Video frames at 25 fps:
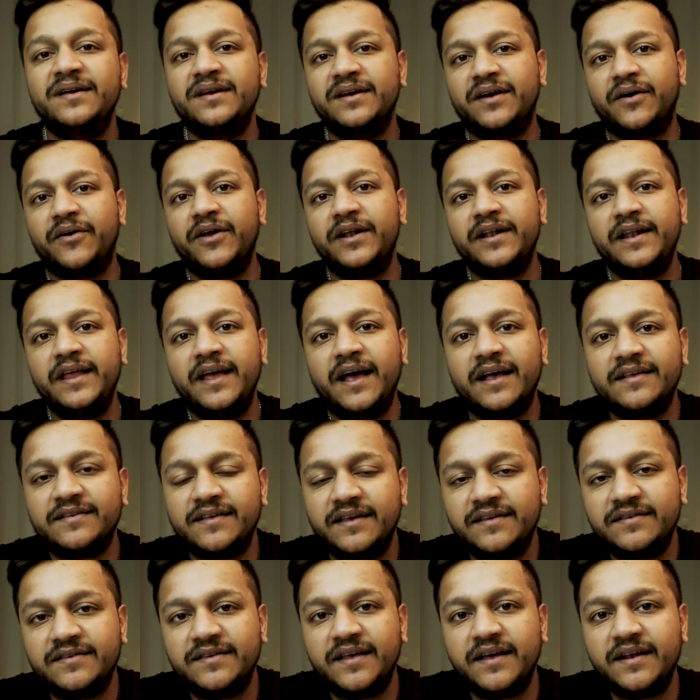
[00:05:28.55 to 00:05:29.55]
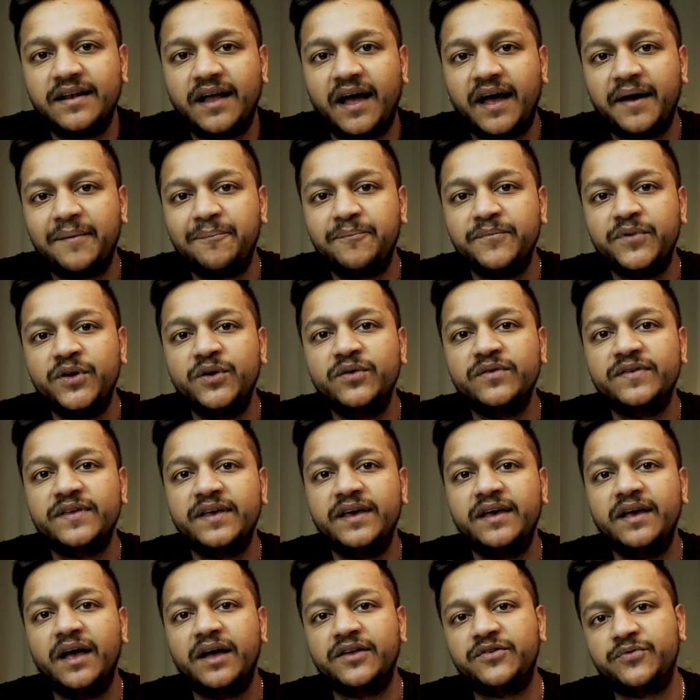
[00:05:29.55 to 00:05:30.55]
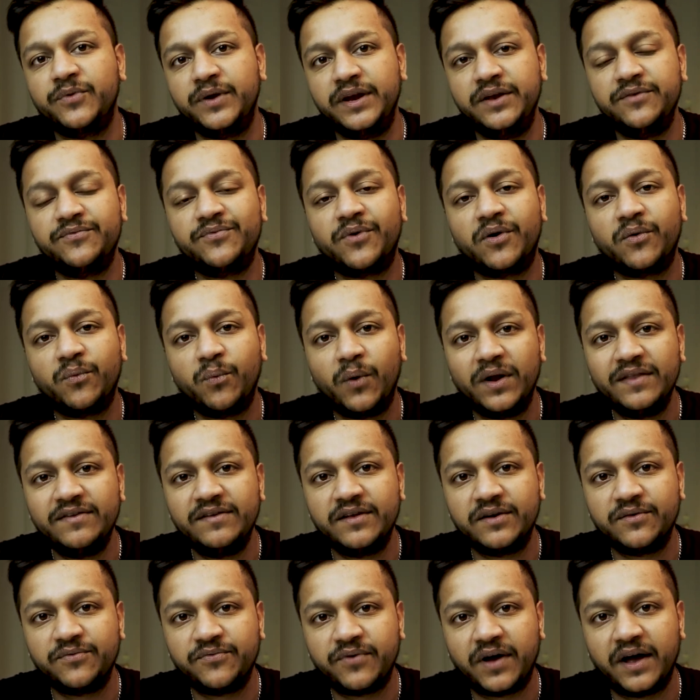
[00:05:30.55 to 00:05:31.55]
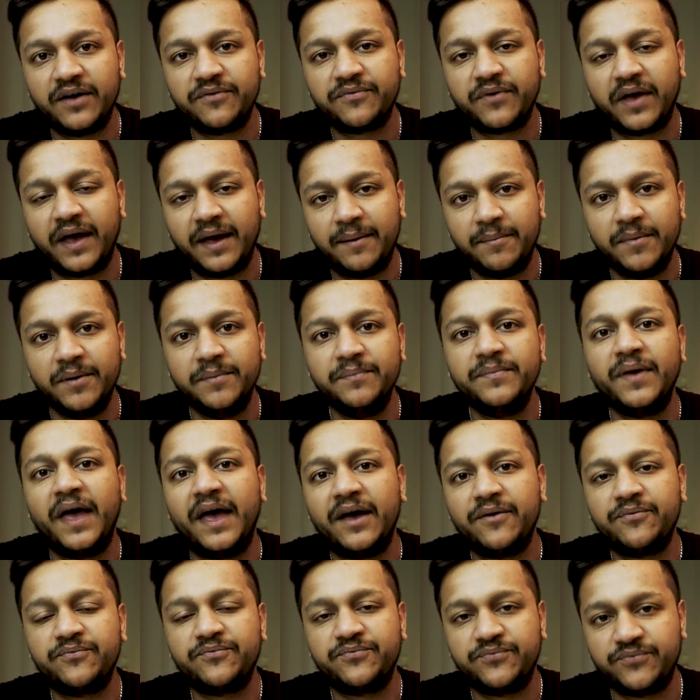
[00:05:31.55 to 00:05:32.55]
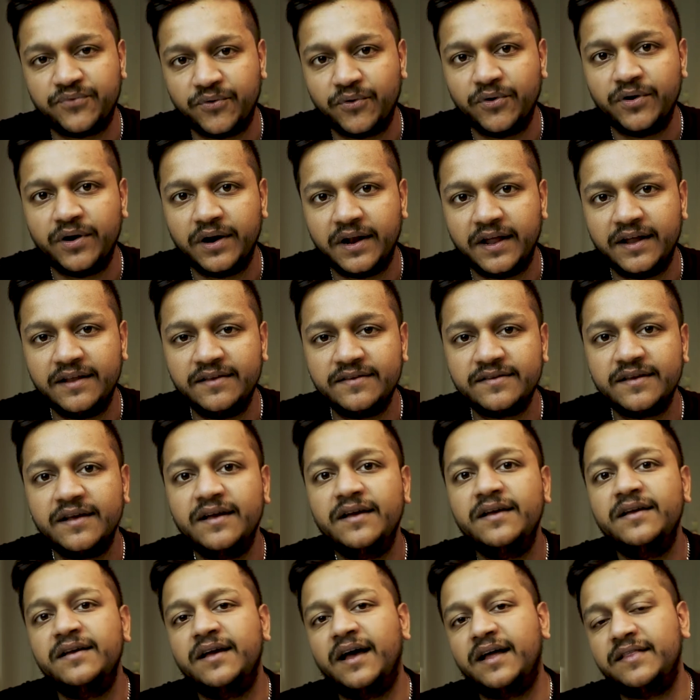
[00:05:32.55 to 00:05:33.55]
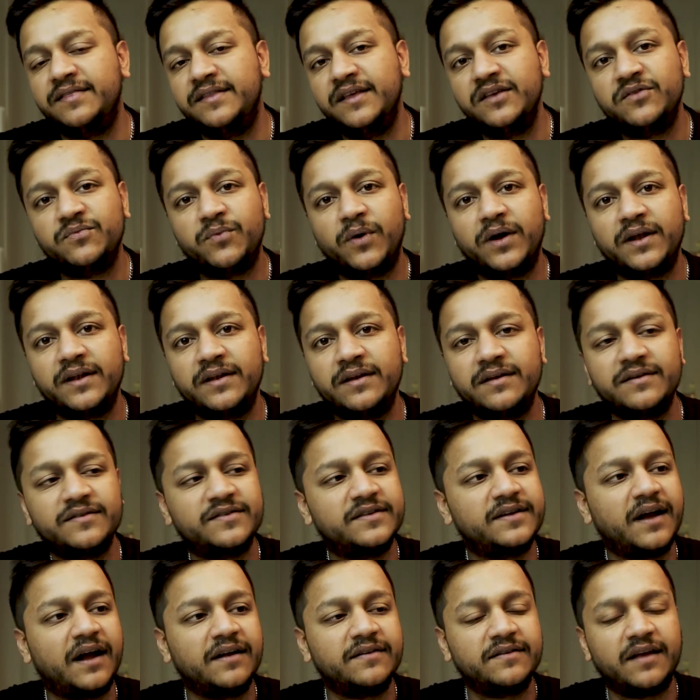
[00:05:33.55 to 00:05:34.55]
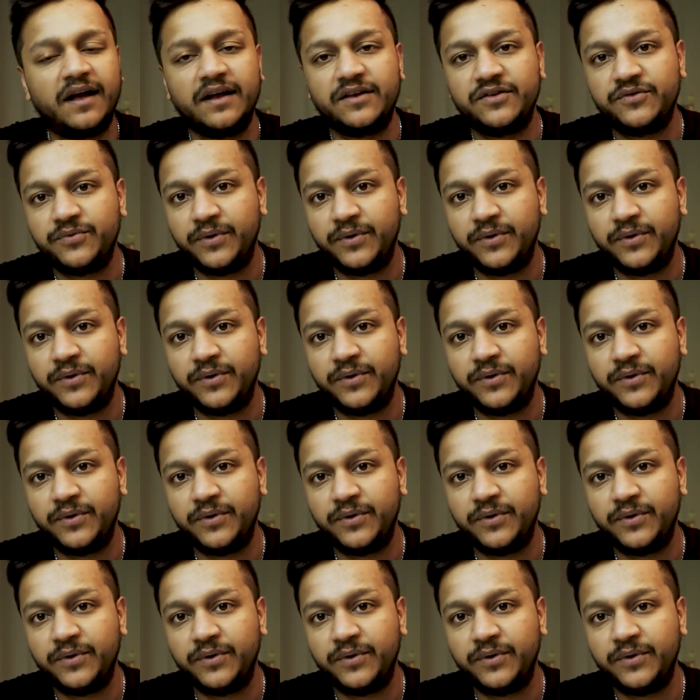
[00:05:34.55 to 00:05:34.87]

Currently, as I said, I'm using a 24-105mm f4 lens, and this one starts at